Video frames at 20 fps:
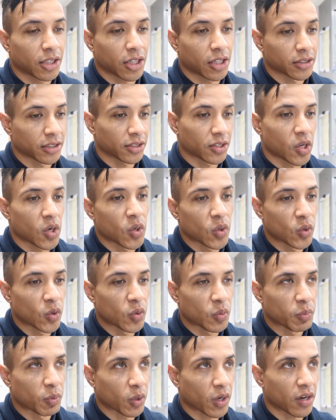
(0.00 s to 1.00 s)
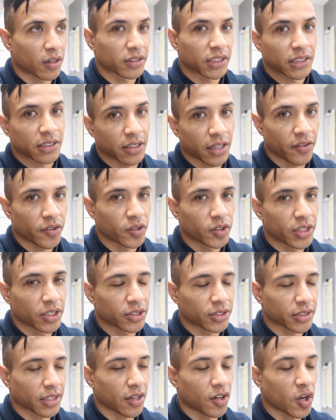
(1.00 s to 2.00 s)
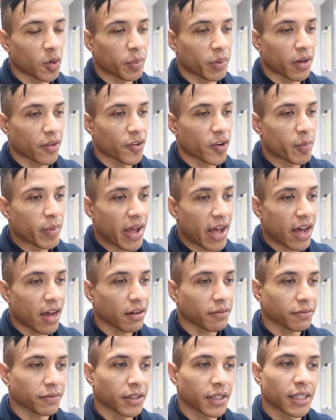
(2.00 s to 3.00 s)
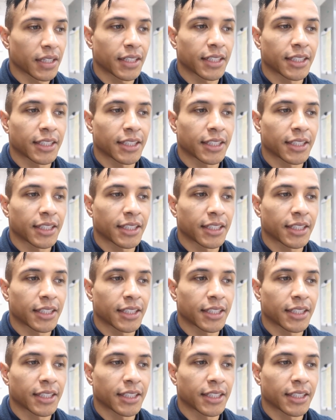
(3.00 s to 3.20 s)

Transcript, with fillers: contacted home, or contacted other teachers to help on their behalf,